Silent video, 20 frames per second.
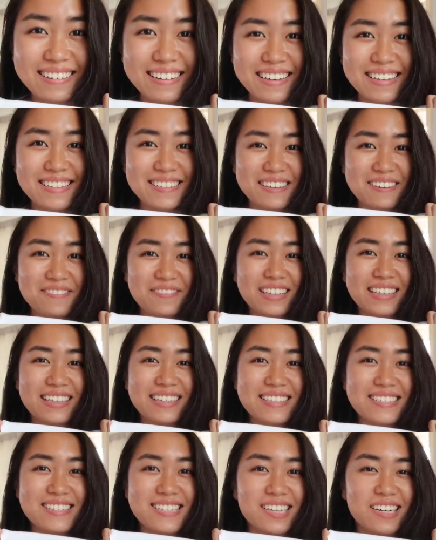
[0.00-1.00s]
Okay, so I made
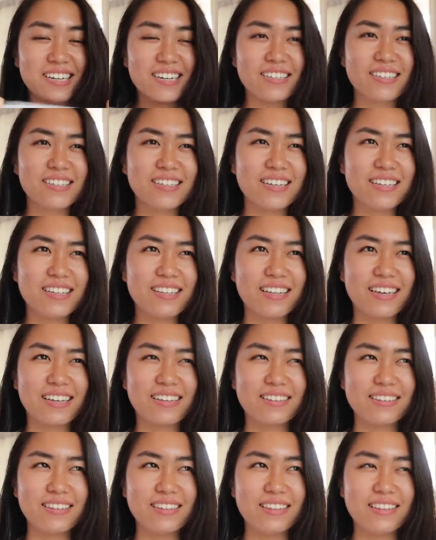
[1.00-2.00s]
this shirt
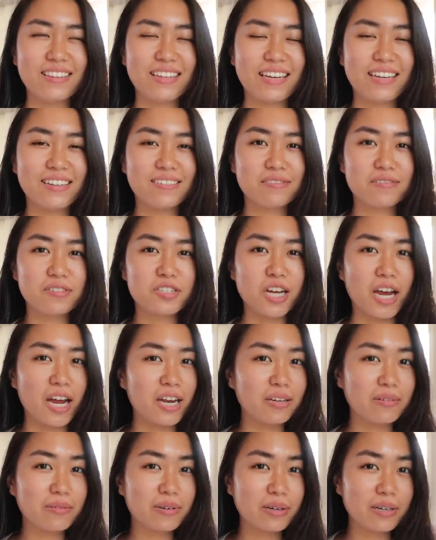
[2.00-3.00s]
like late
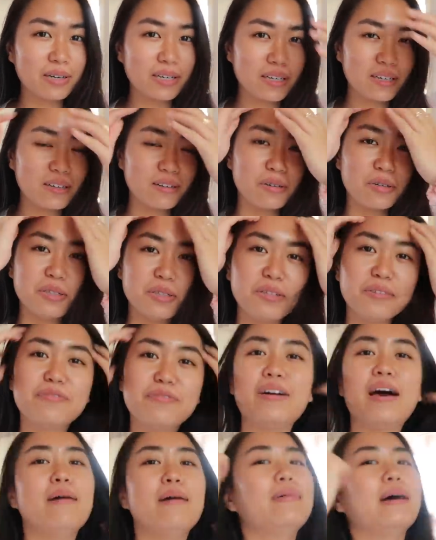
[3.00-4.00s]
January, early
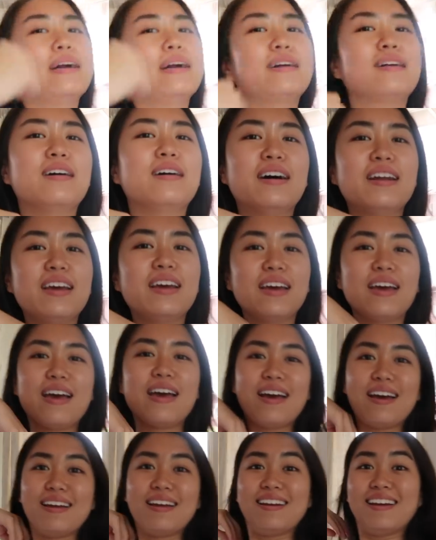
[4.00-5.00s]
Feb. I got it,
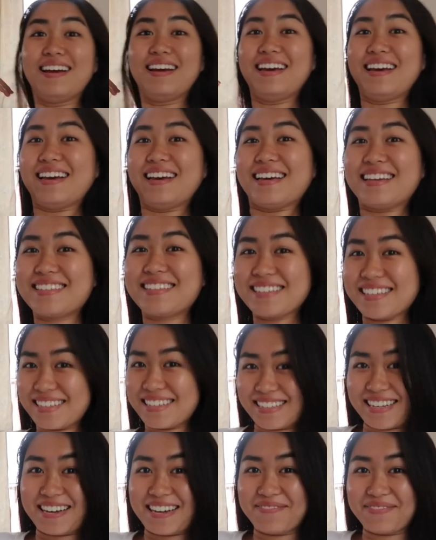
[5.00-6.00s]
and it
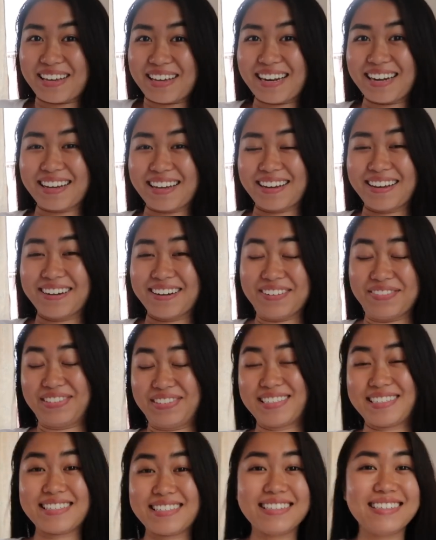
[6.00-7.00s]
says I'm getting in,
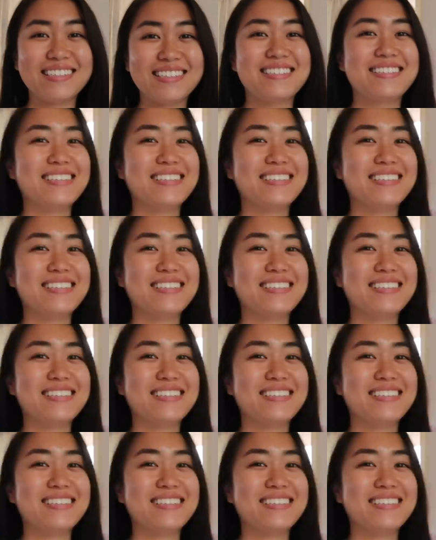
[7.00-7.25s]
obviously.